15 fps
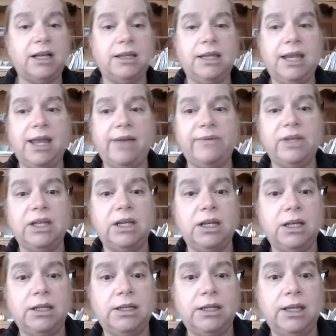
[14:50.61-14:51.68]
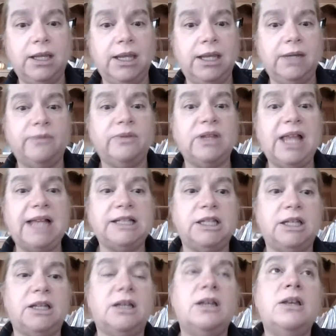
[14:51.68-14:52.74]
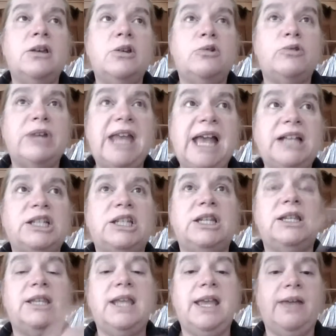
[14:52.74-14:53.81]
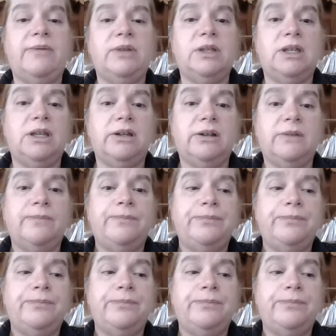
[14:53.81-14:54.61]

Are they having an anaphylactic reaction? And they're having their